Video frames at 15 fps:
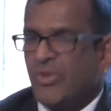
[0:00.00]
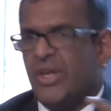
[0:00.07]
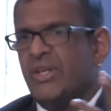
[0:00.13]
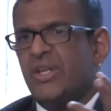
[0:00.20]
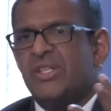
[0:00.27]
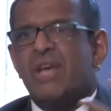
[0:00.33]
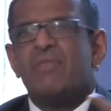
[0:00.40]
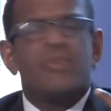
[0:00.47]

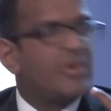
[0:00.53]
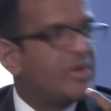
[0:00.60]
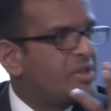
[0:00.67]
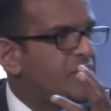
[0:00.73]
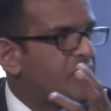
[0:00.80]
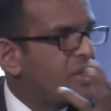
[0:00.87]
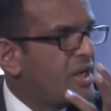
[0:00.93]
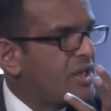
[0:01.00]
And as ever in
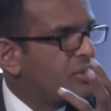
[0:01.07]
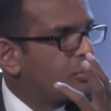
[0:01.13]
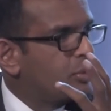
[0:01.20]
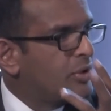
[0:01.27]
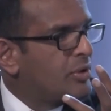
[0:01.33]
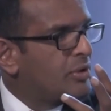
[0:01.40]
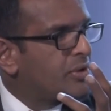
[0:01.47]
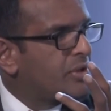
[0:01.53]
today's
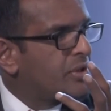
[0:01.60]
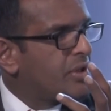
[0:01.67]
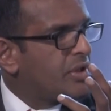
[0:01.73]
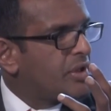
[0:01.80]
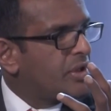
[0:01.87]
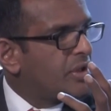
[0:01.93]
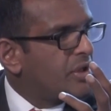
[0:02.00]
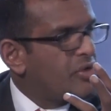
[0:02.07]
world,
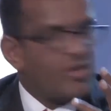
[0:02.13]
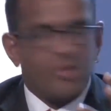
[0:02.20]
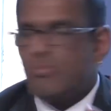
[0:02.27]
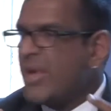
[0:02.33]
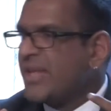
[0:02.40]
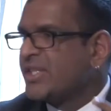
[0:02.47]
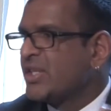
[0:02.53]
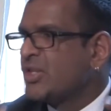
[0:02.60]
the
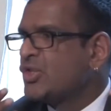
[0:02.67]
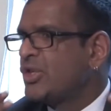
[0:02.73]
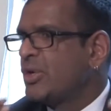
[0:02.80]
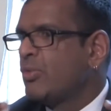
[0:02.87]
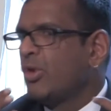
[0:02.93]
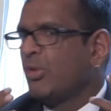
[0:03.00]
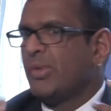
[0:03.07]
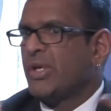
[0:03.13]
messenger
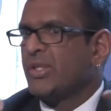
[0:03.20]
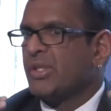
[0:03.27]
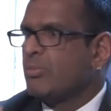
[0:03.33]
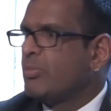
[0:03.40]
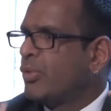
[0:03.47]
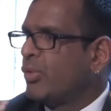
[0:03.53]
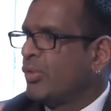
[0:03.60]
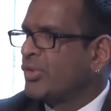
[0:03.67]
will be as
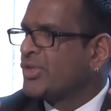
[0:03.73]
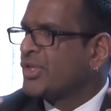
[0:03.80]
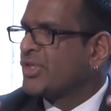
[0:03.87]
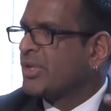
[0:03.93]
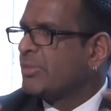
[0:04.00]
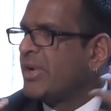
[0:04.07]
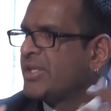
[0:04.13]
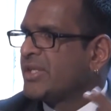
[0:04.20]
important
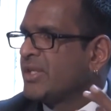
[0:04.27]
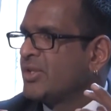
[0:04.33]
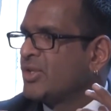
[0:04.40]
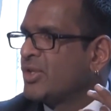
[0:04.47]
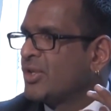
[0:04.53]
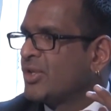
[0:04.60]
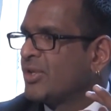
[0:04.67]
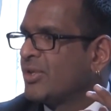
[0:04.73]
as the
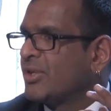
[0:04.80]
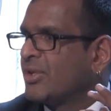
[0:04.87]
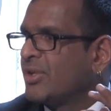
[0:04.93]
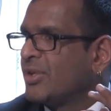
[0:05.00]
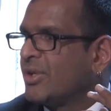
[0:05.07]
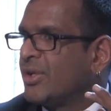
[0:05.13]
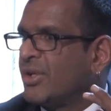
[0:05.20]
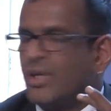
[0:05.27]
message.
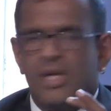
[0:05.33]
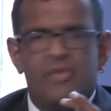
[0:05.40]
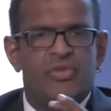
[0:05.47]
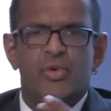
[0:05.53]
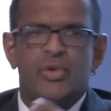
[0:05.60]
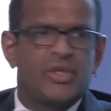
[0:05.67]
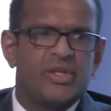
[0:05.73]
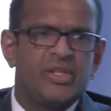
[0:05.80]
If
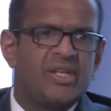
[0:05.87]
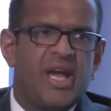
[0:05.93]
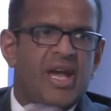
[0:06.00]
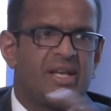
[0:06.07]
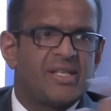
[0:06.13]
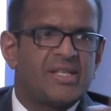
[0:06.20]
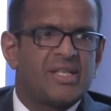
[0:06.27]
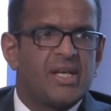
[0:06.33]
you can
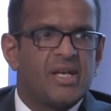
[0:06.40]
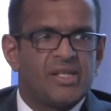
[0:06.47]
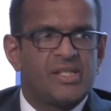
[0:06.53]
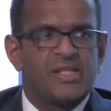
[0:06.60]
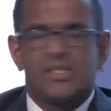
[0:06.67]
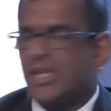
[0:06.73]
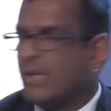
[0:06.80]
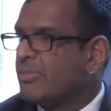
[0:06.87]
get a
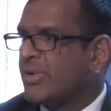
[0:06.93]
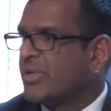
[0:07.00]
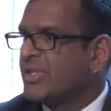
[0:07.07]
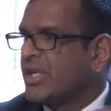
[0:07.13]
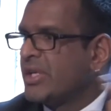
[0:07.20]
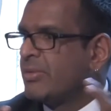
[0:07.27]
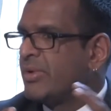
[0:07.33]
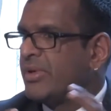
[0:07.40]

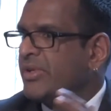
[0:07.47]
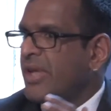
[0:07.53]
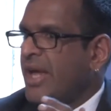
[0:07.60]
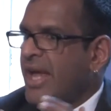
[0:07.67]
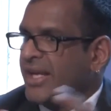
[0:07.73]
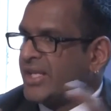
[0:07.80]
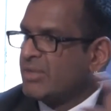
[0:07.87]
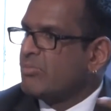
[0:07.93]
celebrity with
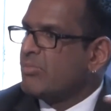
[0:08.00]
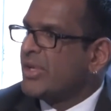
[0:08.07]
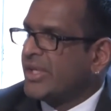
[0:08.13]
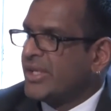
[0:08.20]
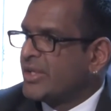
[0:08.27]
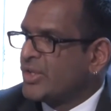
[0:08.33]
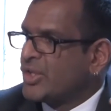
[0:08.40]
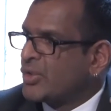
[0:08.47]
X
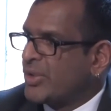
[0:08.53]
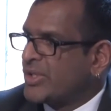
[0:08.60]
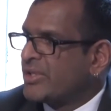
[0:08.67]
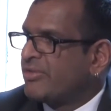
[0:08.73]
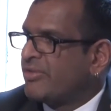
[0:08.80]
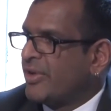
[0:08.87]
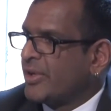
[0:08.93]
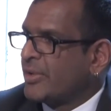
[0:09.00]
million
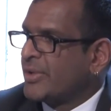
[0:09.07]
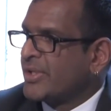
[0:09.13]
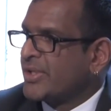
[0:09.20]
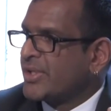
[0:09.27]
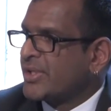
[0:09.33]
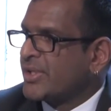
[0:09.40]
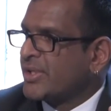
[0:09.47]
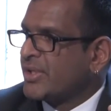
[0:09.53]
Twitter
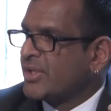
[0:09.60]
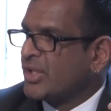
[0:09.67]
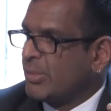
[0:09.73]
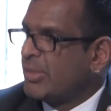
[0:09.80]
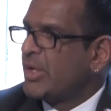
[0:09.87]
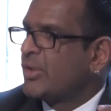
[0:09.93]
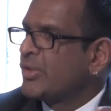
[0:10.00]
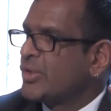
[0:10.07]
followers to
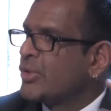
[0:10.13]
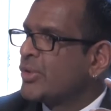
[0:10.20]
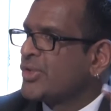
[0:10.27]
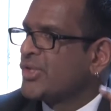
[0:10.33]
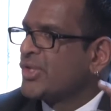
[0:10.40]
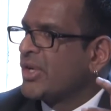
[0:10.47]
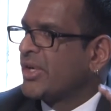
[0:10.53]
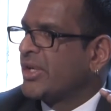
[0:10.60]
be on your
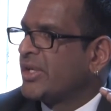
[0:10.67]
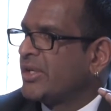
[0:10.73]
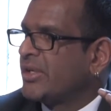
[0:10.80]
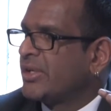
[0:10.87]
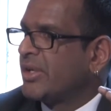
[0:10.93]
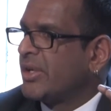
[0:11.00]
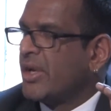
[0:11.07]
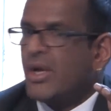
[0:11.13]
side,
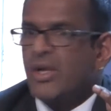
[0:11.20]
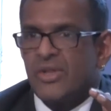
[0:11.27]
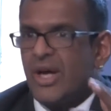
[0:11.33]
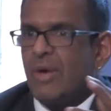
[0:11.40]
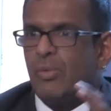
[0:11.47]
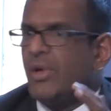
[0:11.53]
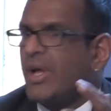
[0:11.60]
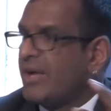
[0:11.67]

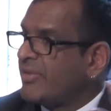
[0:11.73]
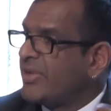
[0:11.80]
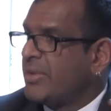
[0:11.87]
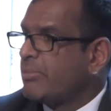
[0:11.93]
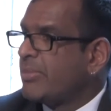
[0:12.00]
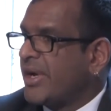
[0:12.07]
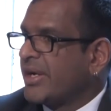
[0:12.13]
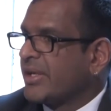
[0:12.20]
that will have an
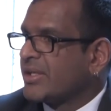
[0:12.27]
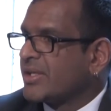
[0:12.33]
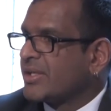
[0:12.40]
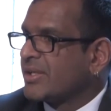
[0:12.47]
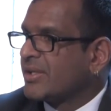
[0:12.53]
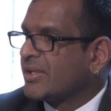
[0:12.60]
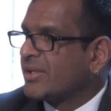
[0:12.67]
impact.